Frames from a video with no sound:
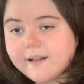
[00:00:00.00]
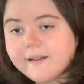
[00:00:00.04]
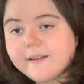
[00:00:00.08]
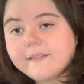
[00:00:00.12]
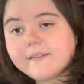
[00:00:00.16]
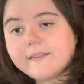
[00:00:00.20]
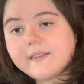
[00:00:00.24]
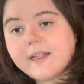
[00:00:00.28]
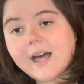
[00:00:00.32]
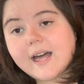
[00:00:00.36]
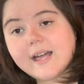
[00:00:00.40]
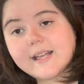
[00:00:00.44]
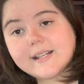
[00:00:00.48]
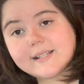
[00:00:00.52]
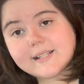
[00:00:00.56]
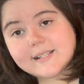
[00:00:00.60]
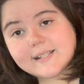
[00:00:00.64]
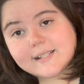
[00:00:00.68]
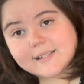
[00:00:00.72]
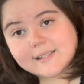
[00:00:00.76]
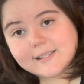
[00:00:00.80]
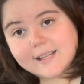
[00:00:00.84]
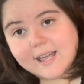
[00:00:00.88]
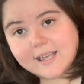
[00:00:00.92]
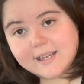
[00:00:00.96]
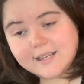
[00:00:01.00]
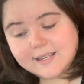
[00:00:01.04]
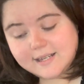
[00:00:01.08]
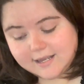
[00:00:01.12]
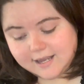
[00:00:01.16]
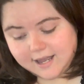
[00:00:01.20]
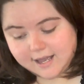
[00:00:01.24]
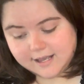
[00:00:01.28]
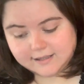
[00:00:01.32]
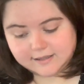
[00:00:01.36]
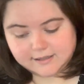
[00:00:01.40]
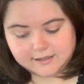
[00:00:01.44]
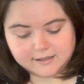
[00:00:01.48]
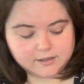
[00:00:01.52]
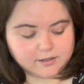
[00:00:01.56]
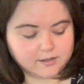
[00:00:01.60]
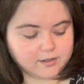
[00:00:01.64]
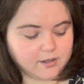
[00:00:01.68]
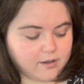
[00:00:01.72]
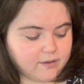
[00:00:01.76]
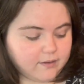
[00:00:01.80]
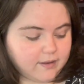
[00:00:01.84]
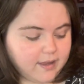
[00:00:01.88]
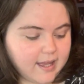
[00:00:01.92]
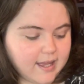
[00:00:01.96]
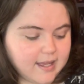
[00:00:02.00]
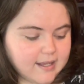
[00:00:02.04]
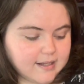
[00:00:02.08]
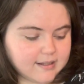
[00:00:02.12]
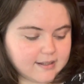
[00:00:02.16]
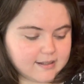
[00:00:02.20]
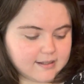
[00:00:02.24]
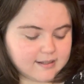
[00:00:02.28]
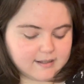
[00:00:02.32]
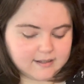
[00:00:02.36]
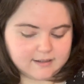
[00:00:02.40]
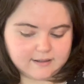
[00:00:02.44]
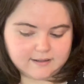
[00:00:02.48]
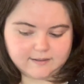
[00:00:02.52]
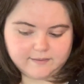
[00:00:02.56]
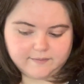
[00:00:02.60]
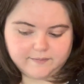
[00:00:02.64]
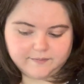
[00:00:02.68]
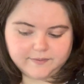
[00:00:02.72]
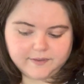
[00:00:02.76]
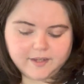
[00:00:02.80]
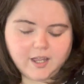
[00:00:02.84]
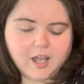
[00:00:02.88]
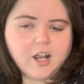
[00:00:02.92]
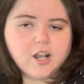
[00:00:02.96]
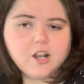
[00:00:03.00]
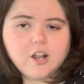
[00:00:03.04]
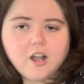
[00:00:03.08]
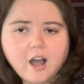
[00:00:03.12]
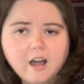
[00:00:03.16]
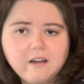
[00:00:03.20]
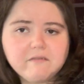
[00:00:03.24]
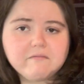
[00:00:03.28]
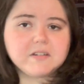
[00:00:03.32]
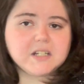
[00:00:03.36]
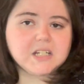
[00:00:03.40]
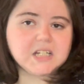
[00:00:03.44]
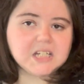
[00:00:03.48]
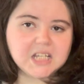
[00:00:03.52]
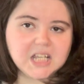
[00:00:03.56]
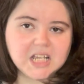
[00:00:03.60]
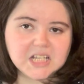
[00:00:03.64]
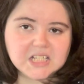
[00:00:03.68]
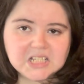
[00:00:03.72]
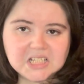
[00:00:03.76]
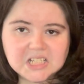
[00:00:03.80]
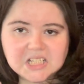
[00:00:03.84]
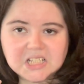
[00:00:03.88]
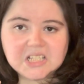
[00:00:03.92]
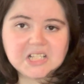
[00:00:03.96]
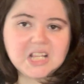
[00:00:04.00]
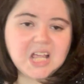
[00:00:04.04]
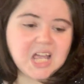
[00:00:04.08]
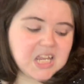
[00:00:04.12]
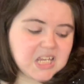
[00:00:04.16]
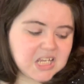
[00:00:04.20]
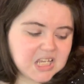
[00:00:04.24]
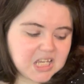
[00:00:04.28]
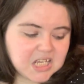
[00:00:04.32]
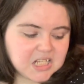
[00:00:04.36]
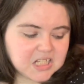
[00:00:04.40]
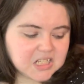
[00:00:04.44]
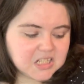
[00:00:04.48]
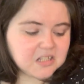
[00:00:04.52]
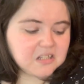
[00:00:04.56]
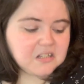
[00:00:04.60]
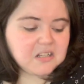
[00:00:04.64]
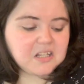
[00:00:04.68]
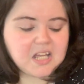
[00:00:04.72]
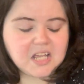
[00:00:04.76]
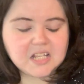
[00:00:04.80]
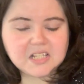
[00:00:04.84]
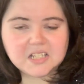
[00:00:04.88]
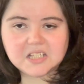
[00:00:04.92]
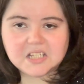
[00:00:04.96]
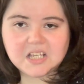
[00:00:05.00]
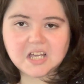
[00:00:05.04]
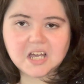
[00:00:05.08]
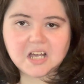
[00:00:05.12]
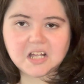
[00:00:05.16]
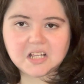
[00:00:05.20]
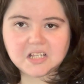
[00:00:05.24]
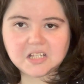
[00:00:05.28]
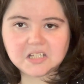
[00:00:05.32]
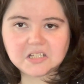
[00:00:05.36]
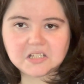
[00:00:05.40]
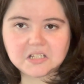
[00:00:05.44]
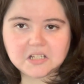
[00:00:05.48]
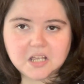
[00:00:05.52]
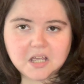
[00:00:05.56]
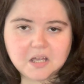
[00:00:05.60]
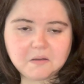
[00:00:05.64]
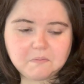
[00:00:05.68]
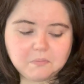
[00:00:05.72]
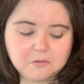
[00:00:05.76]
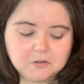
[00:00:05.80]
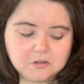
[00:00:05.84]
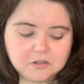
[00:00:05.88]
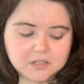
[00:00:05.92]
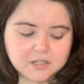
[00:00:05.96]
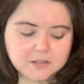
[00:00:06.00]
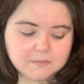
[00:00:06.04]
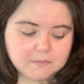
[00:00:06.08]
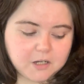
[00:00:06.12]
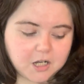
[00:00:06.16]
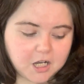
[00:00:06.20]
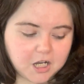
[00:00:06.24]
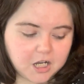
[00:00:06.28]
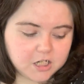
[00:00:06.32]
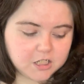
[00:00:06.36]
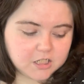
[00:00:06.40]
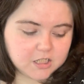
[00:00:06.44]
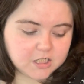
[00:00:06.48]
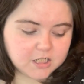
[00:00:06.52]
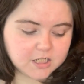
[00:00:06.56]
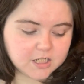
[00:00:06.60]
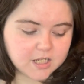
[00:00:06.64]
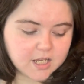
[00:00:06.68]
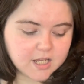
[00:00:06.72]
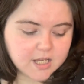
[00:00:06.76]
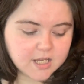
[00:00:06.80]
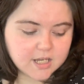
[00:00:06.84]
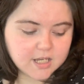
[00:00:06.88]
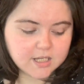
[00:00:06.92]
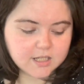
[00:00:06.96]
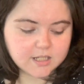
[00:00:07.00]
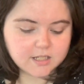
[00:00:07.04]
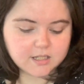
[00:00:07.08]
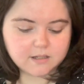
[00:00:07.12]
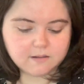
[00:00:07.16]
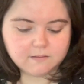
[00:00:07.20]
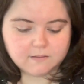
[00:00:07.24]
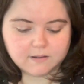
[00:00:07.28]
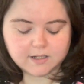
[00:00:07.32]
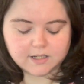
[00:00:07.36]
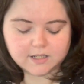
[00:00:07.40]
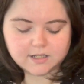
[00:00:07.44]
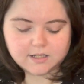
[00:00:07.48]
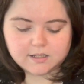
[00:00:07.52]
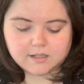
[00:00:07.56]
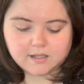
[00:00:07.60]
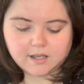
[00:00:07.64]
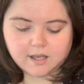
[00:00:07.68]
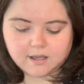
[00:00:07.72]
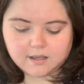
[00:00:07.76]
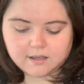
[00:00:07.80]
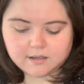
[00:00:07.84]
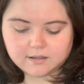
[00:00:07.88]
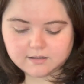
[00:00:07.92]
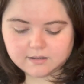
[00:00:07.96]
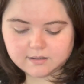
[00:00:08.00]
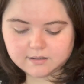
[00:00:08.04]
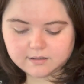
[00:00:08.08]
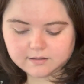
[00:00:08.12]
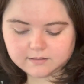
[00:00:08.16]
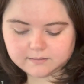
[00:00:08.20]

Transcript: That is a slight yes. So let's, not a confident yes, a slight yes. So let's pull some cards, see what it says.